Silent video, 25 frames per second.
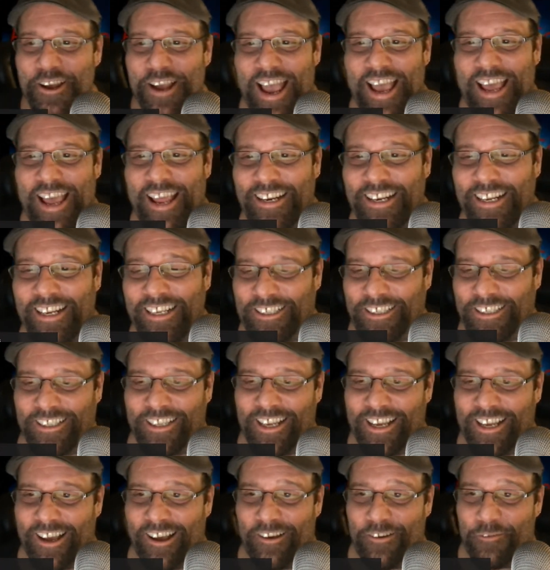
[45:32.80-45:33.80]
And it's
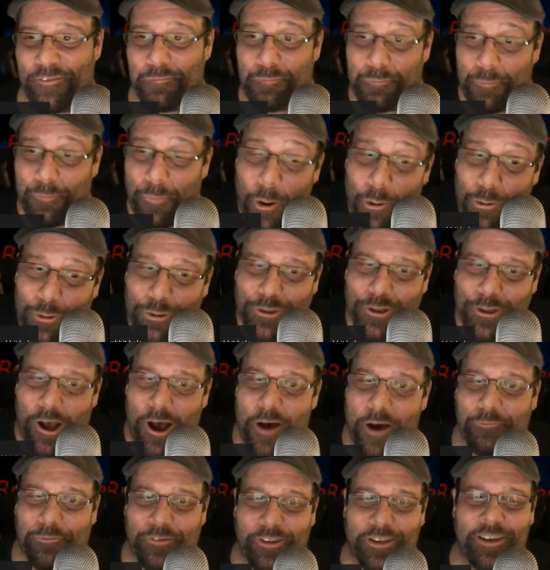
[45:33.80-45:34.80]
most
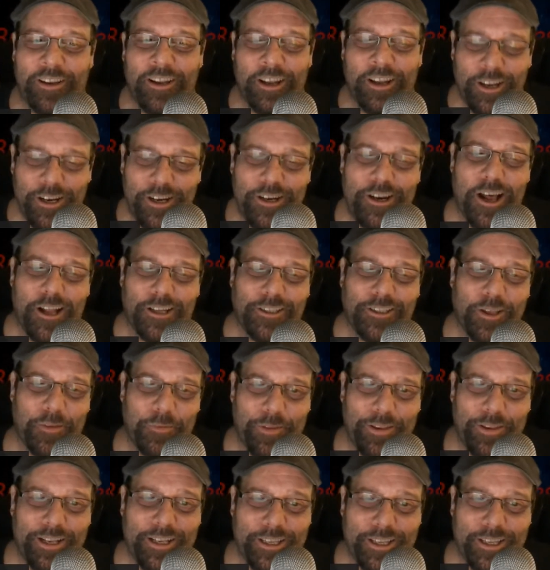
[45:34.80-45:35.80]
often not
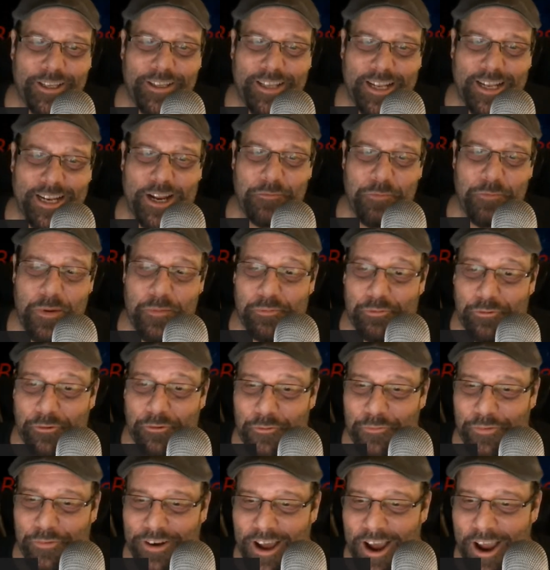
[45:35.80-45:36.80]
something that can be
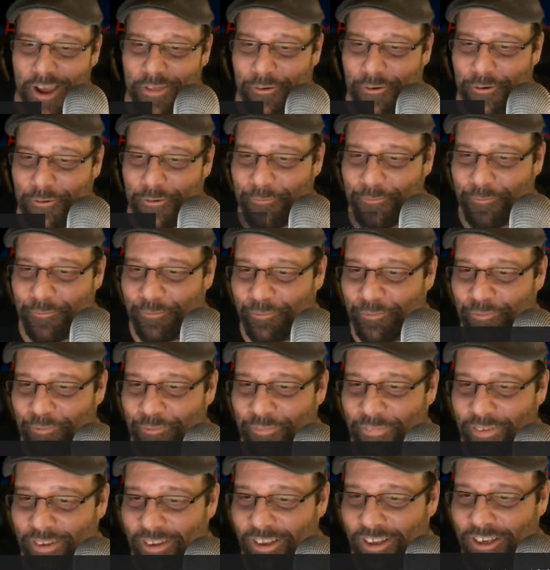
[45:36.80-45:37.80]
proven either.
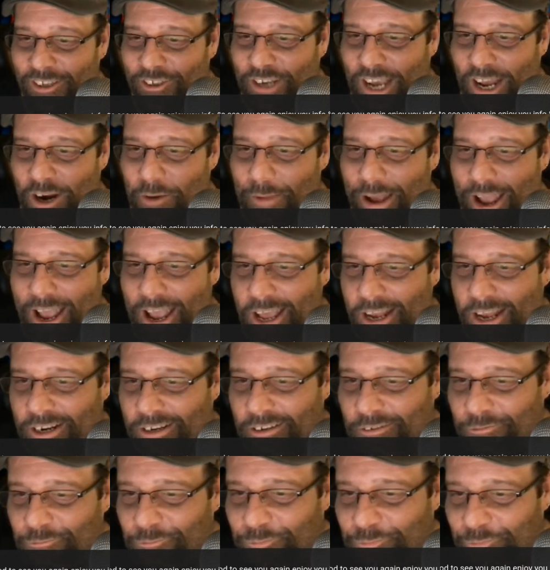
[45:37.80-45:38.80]
Channel
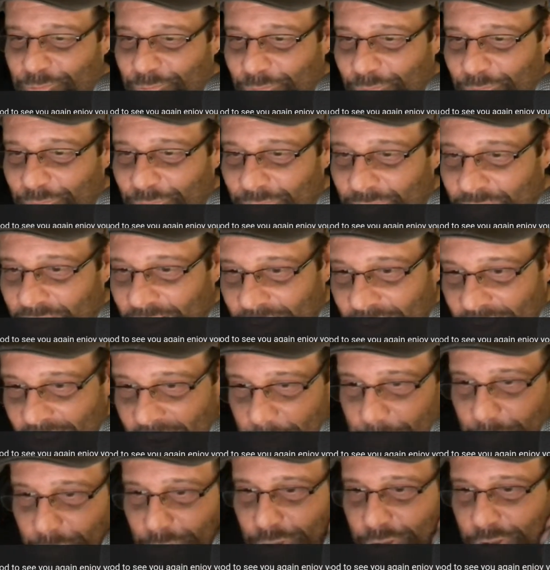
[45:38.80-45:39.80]
Man.
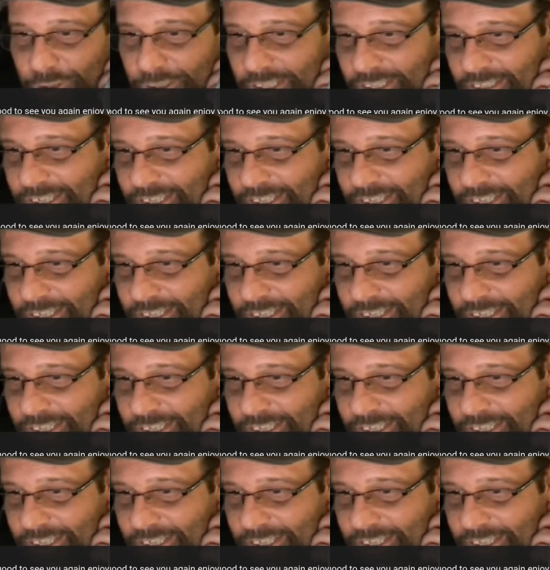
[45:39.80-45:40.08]
Hey, Bruce, good to